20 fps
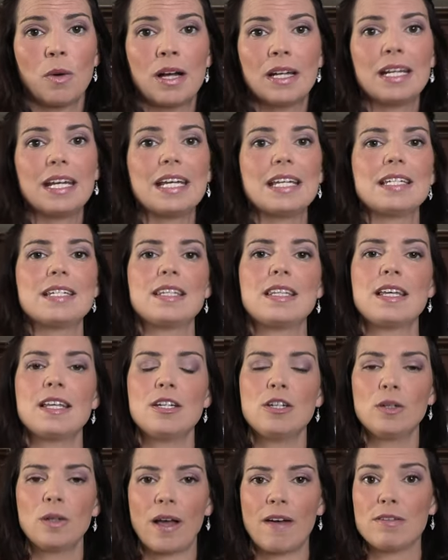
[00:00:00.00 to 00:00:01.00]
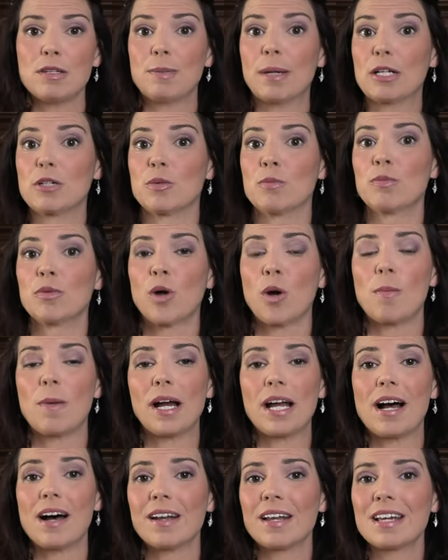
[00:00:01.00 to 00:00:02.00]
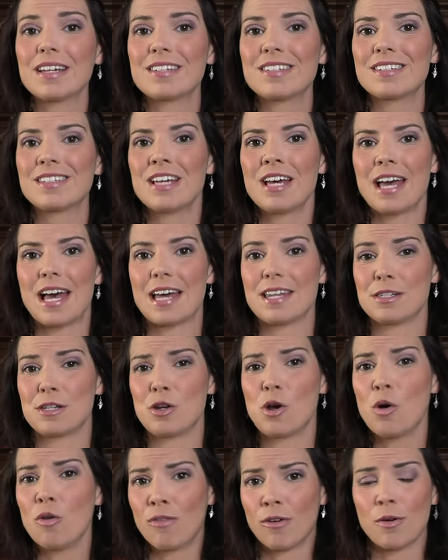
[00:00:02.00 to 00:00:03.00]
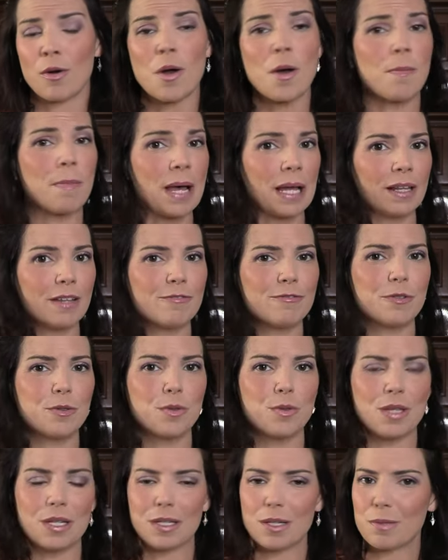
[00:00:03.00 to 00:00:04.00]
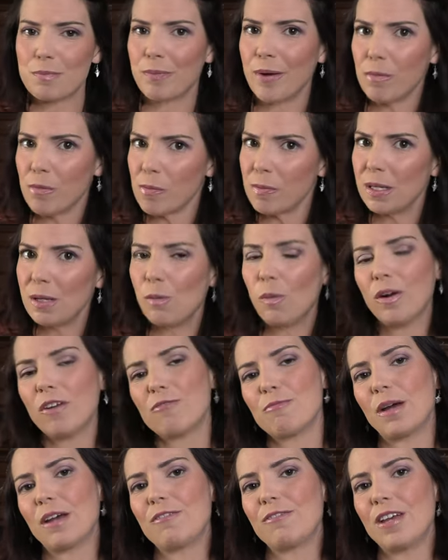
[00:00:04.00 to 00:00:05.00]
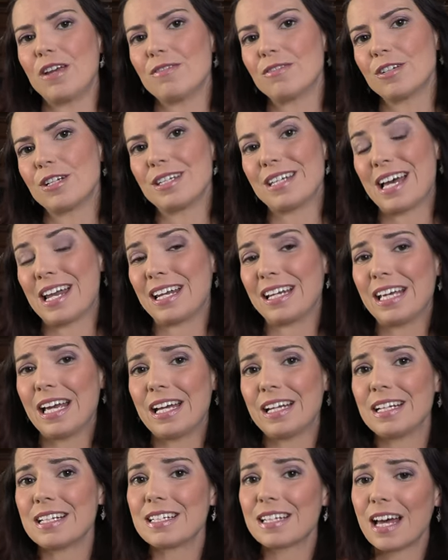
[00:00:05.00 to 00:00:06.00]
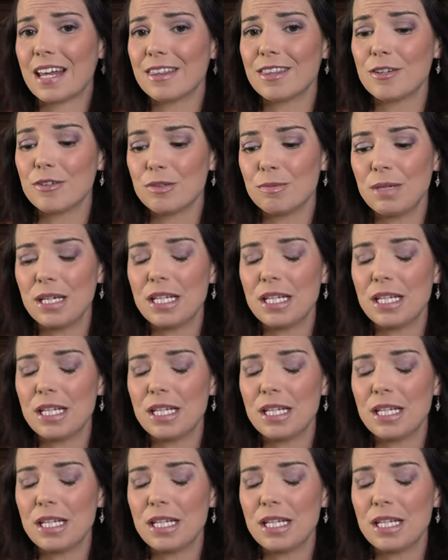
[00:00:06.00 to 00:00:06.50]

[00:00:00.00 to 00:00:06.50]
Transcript: one is the New Life Spectrum Probiotics. As an overall pellet food, this is probably one of my favorites, and again, it's got those